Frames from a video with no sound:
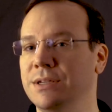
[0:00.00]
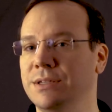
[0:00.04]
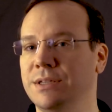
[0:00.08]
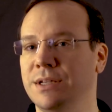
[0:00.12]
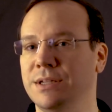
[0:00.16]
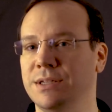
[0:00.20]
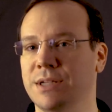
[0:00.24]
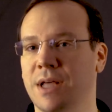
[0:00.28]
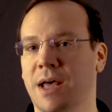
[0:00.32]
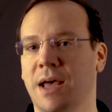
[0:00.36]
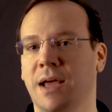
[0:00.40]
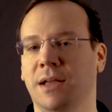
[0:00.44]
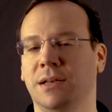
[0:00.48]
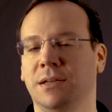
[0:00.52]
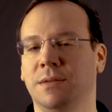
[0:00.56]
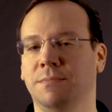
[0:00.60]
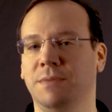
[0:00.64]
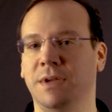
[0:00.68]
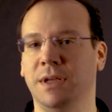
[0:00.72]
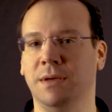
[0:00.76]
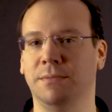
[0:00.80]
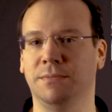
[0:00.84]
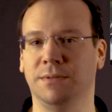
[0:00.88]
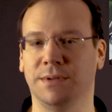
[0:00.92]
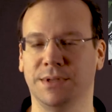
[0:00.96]
is designed to
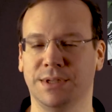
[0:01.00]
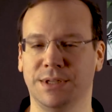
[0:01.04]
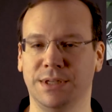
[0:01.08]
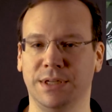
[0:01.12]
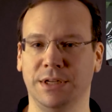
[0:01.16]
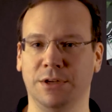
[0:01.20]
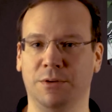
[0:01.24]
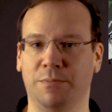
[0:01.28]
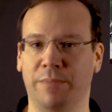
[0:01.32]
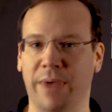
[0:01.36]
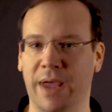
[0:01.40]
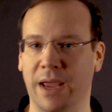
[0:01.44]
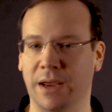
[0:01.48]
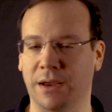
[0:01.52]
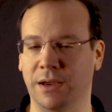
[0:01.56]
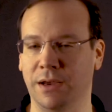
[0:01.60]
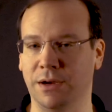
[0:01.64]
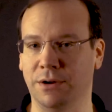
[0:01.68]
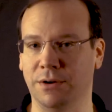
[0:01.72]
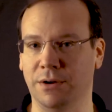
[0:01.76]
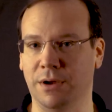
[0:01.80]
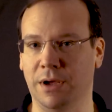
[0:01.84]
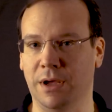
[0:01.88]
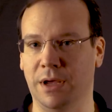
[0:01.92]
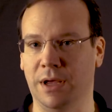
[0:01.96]
be able to steal
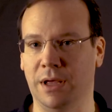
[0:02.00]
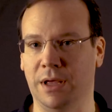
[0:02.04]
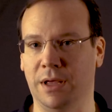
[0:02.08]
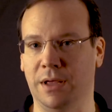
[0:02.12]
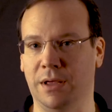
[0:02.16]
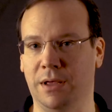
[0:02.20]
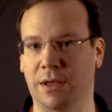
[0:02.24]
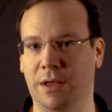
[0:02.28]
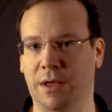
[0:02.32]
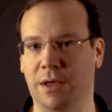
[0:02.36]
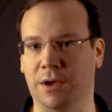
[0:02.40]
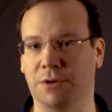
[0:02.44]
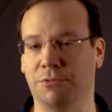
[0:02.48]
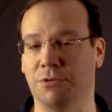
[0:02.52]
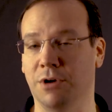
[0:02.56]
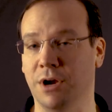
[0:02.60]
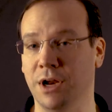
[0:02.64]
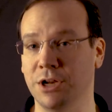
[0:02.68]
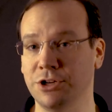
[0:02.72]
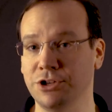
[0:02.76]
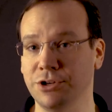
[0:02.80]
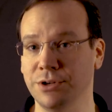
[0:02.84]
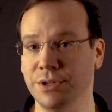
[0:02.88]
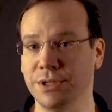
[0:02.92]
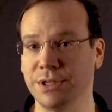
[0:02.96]
banking uh, uh,
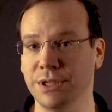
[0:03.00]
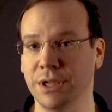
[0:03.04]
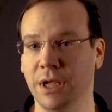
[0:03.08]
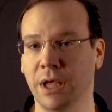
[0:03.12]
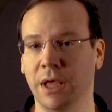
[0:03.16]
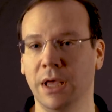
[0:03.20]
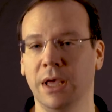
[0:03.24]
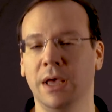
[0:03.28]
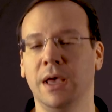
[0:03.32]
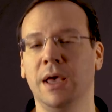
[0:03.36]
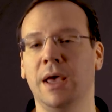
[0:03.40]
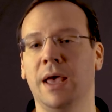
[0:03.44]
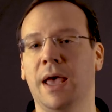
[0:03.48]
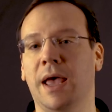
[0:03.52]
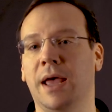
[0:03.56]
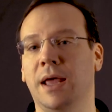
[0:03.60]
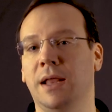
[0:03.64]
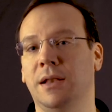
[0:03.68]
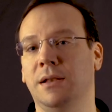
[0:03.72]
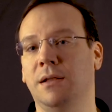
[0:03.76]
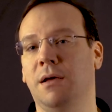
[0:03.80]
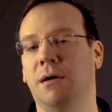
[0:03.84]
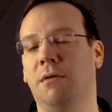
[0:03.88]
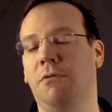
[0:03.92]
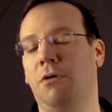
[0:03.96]
credentials
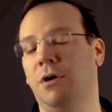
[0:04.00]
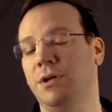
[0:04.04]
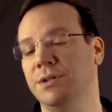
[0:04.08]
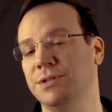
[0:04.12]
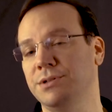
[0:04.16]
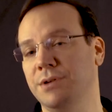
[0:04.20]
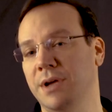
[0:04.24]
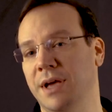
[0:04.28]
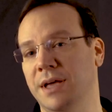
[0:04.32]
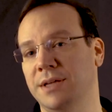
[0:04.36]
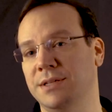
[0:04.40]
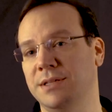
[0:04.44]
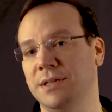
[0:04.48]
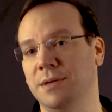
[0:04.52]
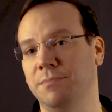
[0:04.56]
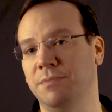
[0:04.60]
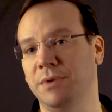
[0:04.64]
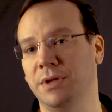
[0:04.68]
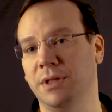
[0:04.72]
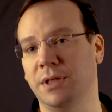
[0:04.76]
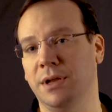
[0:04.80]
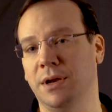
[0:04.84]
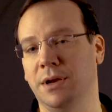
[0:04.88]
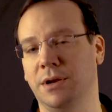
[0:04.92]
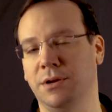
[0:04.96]
and also has the
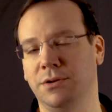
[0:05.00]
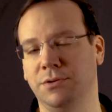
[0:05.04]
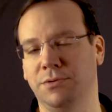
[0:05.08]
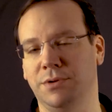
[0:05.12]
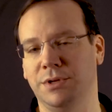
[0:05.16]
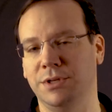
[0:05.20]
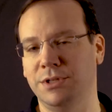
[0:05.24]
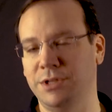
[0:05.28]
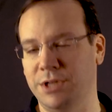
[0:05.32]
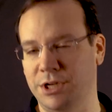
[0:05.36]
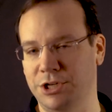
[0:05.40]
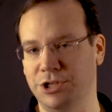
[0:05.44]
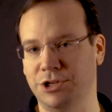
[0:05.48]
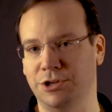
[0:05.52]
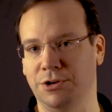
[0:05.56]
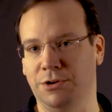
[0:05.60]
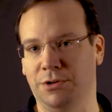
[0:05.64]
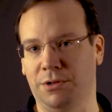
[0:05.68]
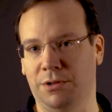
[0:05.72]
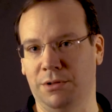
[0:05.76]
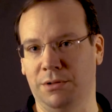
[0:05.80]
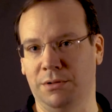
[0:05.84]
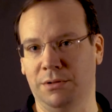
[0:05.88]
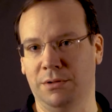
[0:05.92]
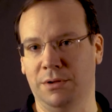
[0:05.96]
ability to do
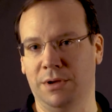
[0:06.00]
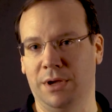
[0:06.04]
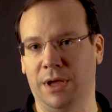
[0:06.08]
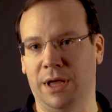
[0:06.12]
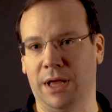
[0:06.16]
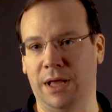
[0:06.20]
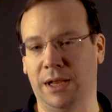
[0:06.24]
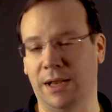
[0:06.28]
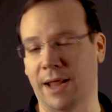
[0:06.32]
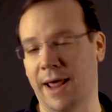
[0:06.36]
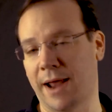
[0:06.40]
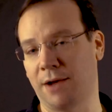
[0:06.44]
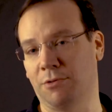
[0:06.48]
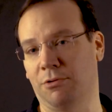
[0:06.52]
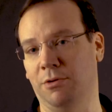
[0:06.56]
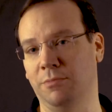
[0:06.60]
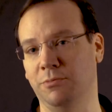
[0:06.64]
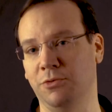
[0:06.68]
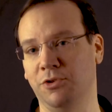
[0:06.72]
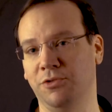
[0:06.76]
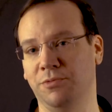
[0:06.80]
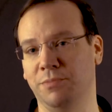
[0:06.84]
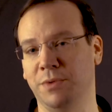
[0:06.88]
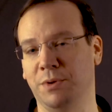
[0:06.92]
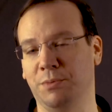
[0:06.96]
additional uh, lateral
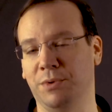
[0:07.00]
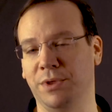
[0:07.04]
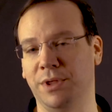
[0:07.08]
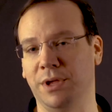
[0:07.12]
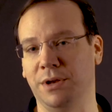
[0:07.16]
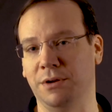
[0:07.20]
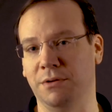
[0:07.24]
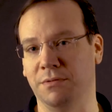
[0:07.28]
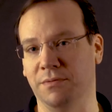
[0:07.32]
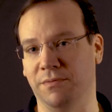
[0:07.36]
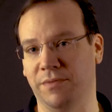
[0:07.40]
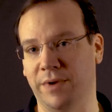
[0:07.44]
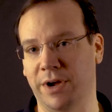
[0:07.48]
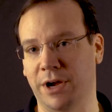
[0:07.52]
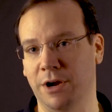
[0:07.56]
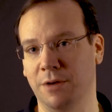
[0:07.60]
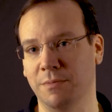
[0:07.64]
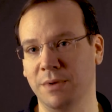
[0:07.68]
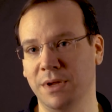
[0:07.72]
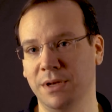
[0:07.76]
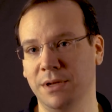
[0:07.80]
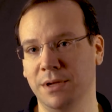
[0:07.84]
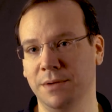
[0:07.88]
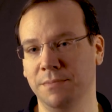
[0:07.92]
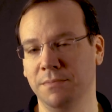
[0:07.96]
movement within your
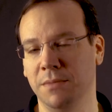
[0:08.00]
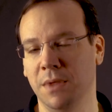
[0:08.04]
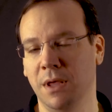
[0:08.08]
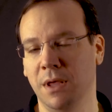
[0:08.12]
environment.